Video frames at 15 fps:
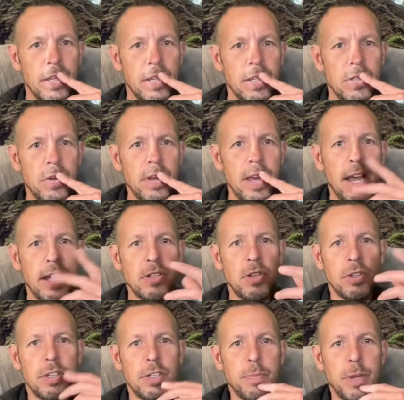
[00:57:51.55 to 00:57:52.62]
So yeah, I took
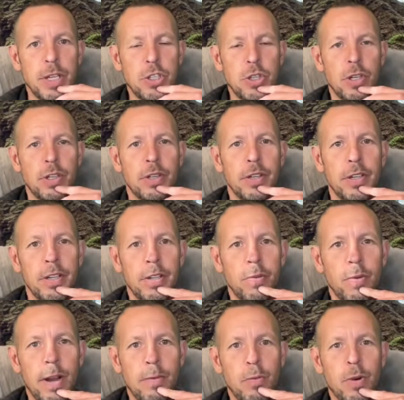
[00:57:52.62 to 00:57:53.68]
this picture in the
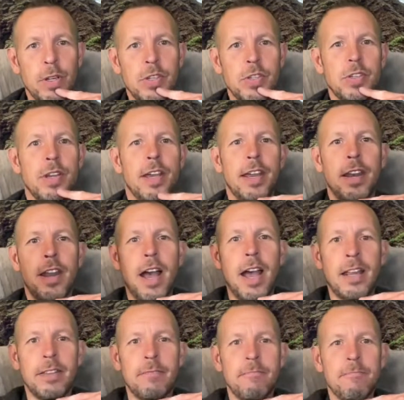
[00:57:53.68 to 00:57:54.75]
redwoods, and I
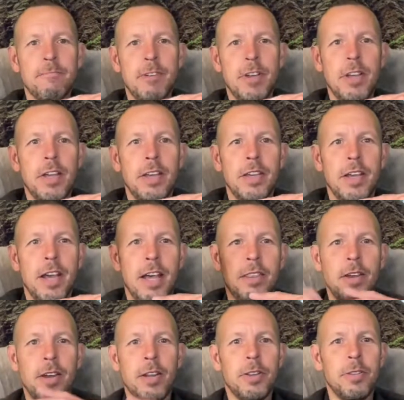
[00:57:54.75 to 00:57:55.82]

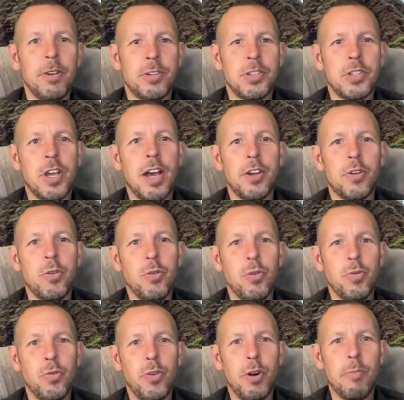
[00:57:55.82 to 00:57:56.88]
thought it looks kind of cool
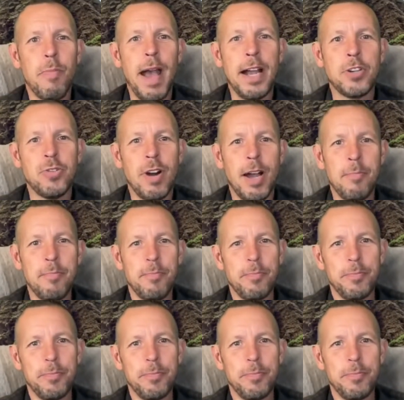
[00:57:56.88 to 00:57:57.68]
for a backdrop.